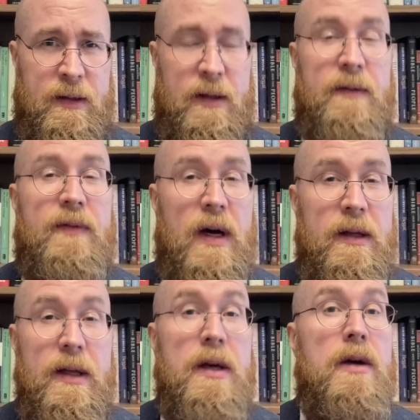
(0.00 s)
And
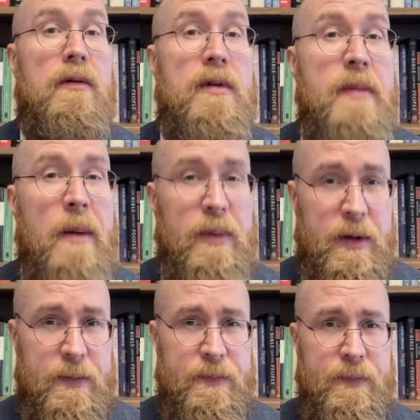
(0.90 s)
finally,
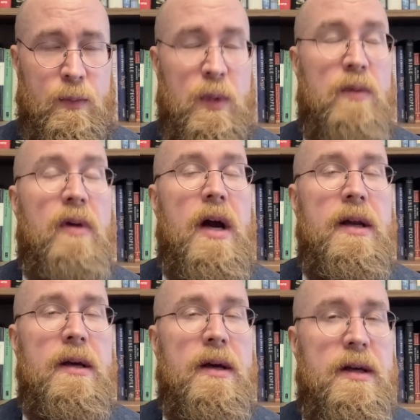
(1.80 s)
remember, when
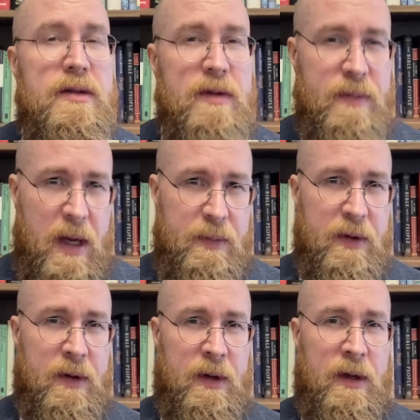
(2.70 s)
writing a history
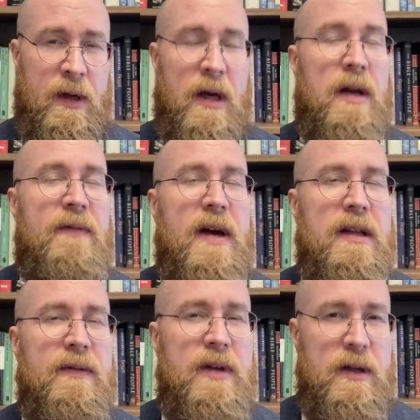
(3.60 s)
paper, an
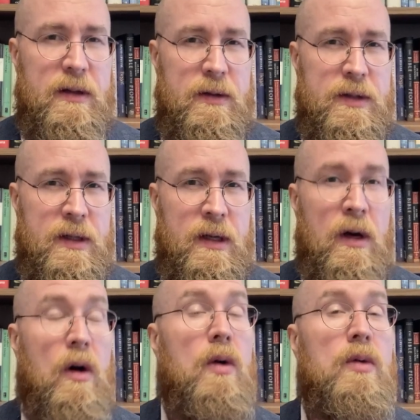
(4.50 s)
effective conclusion
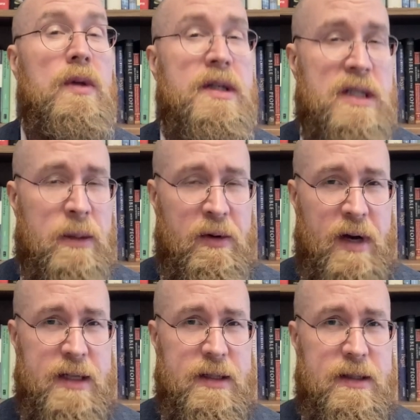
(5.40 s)
only
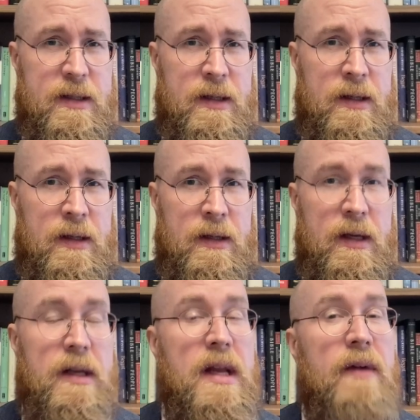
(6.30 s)
summarizes.
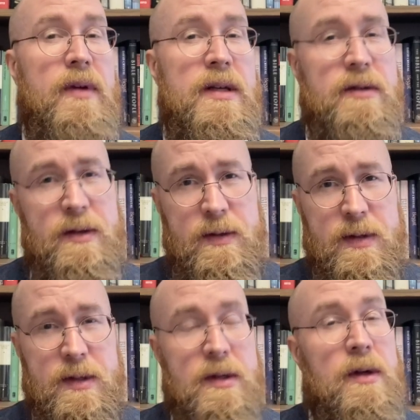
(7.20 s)
It never
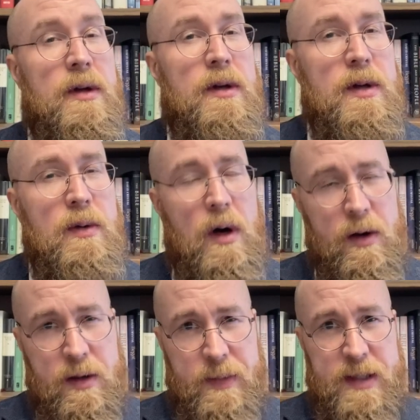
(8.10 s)
introduces new
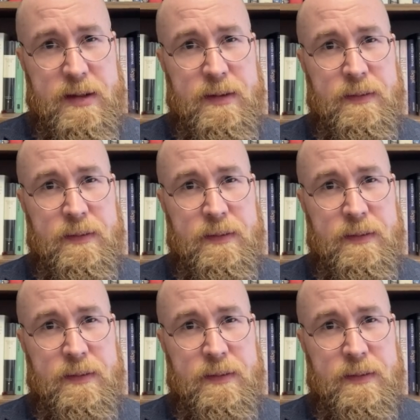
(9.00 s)
arguments.